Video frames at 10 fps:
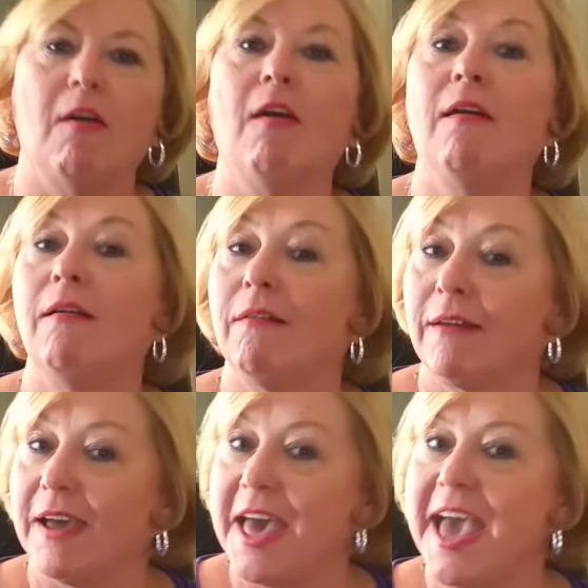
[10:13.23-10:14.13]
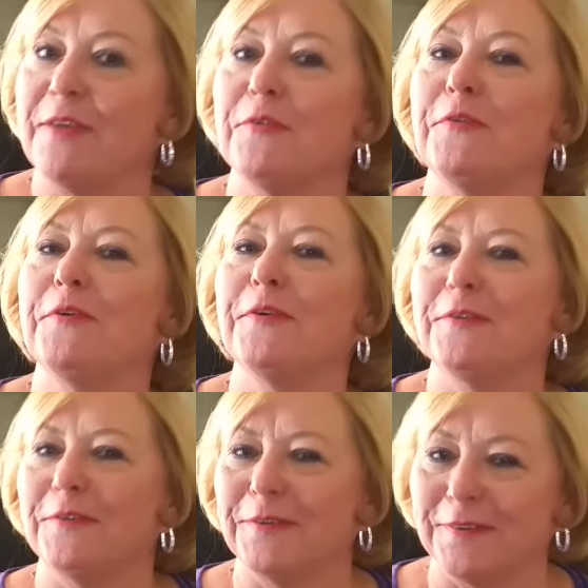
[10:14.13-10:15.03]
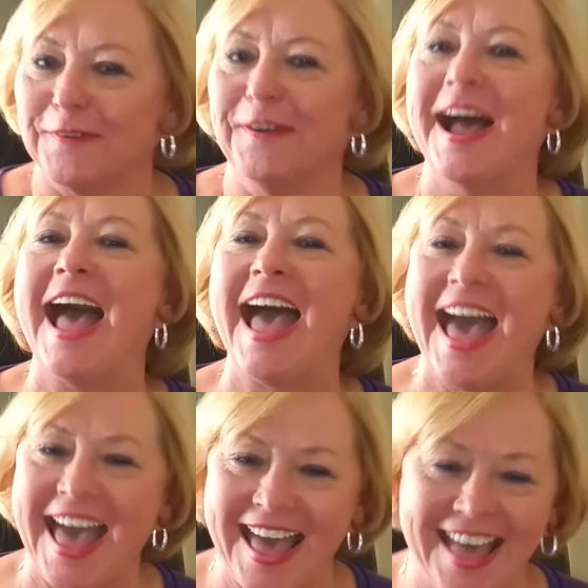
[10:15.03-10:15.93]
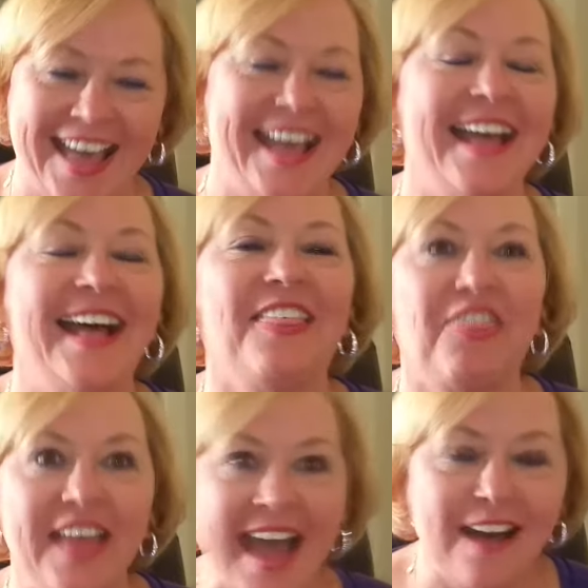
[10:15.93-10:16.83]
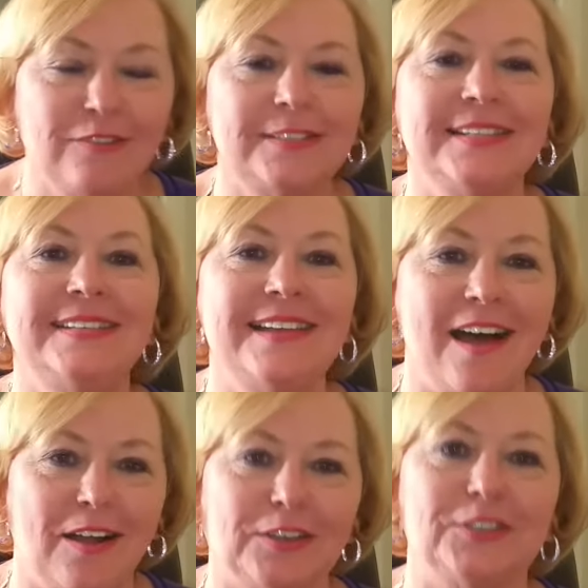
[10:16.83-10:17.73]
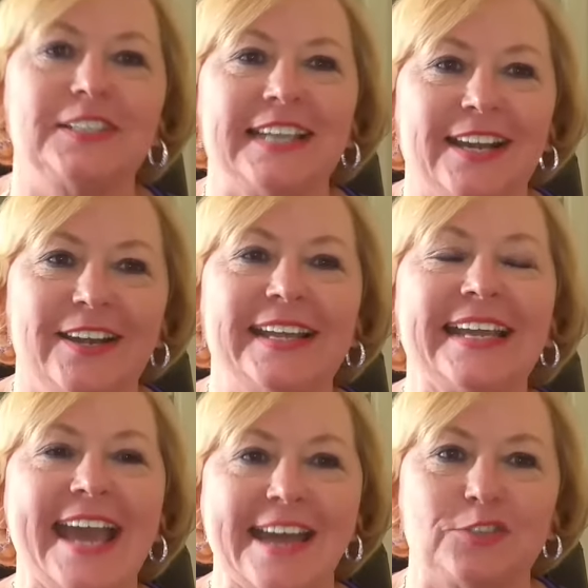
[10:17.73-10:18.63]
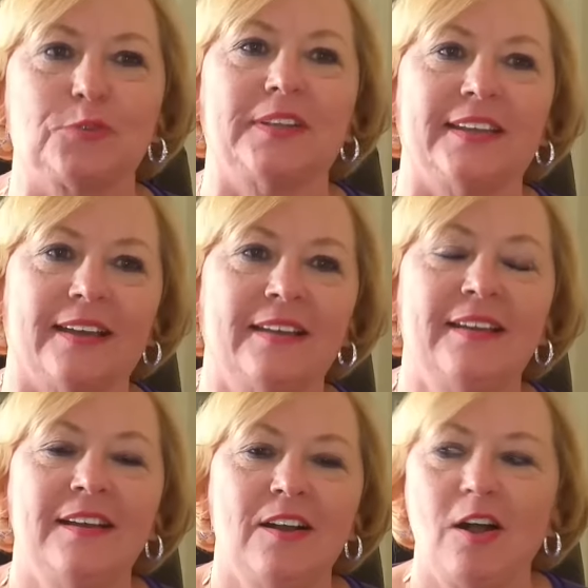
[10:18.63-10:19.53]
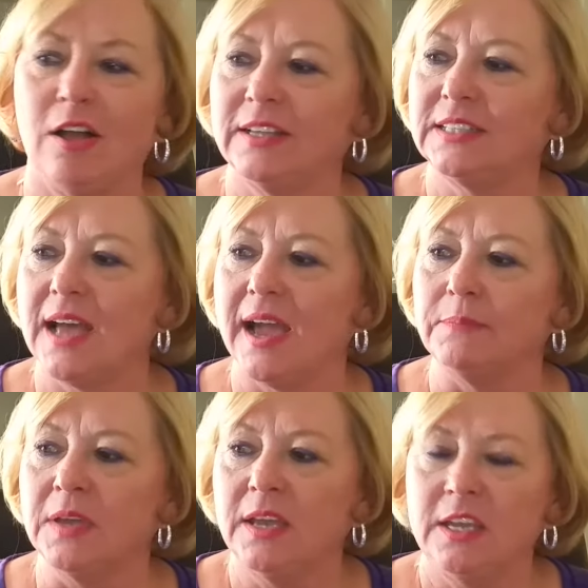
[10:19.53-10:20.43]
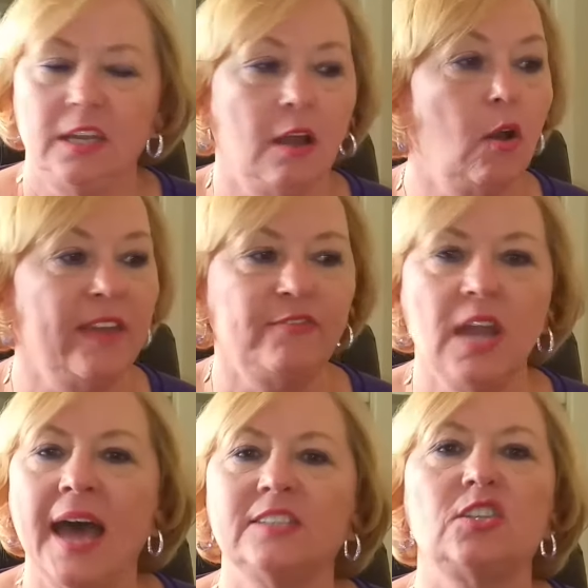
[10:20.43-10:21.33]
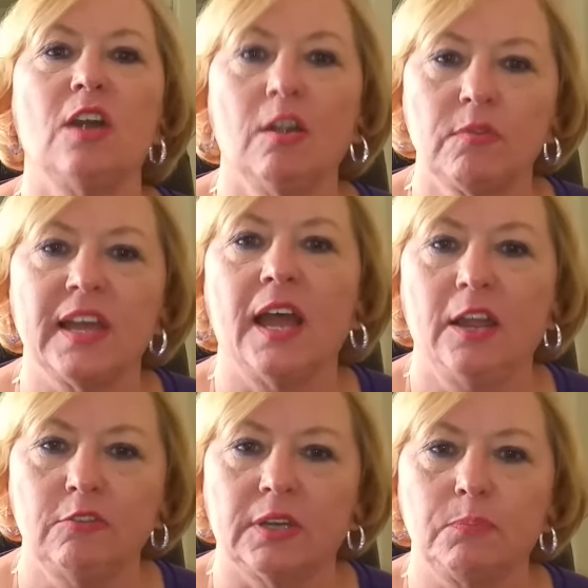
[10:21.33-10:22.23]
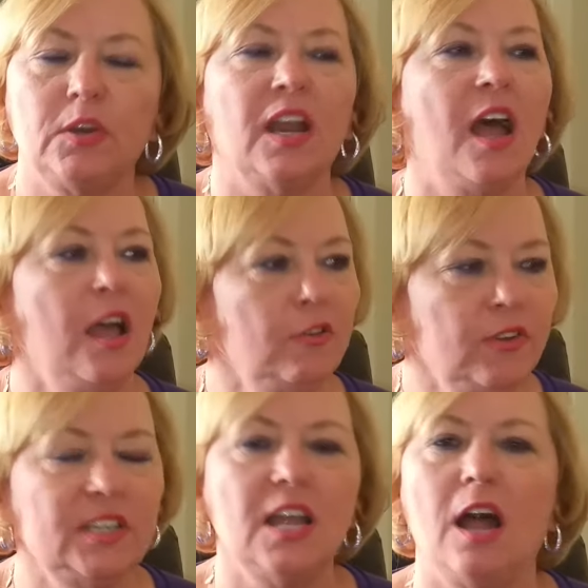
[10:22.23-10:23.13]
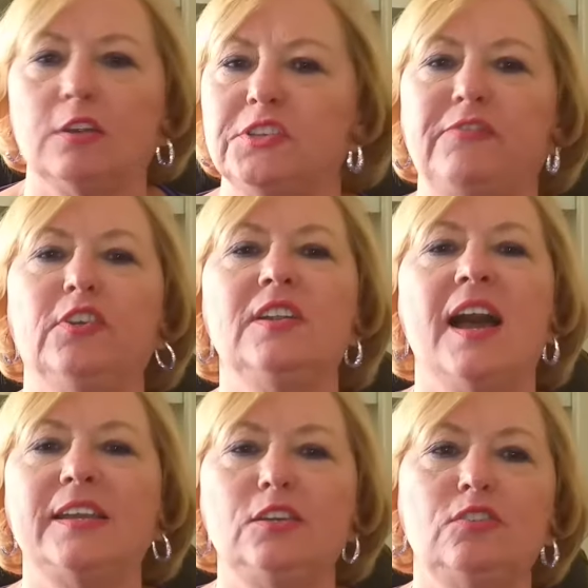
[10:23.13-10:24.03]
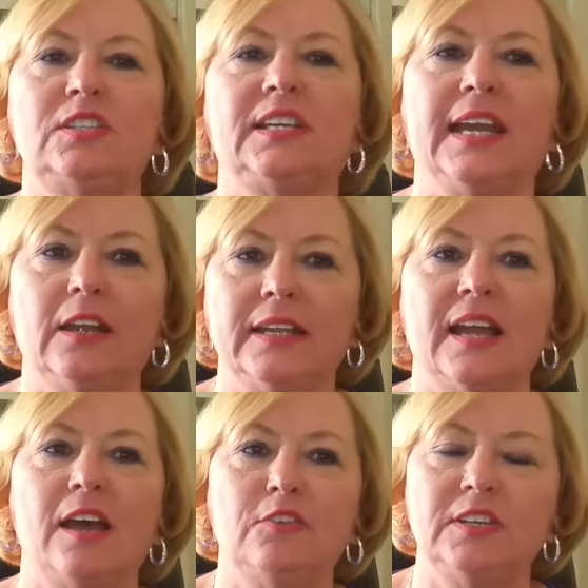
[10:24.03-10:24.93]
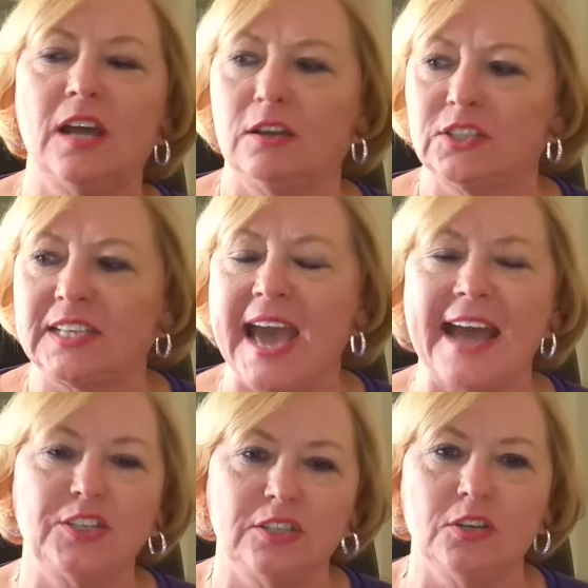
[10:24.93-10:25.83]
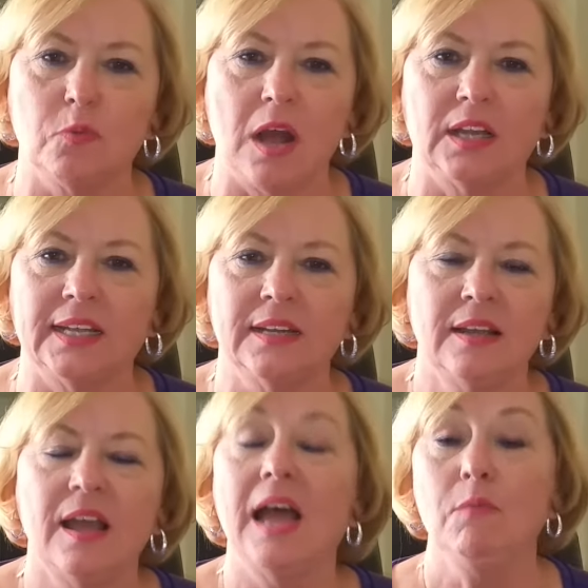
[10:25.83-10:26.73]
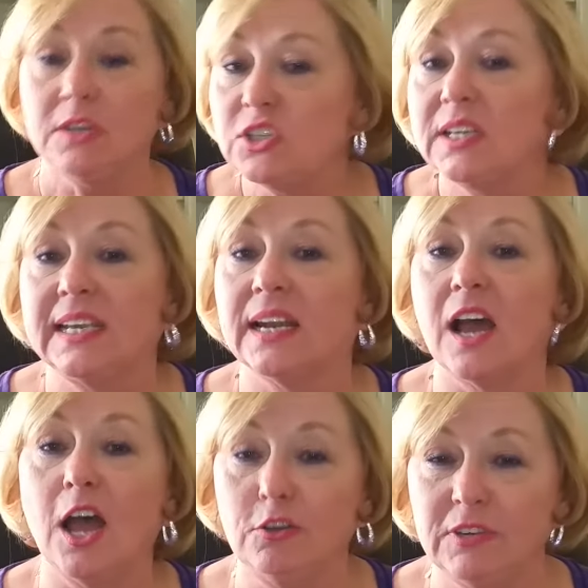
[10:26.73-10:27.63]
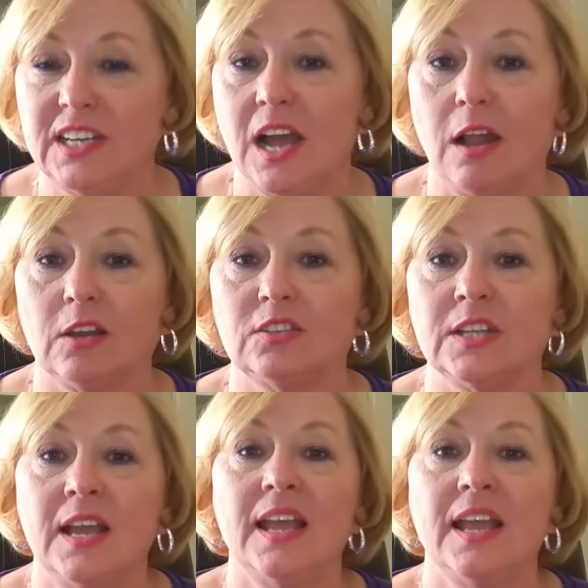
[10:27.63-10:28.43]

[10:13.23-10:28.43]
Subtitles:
Okay, ooh, $1,000 carrying cash with you all the time. You know, if not, start with 100. Put $100. If you're not used to carrying $100 cash in your wallet, I want you to get $100,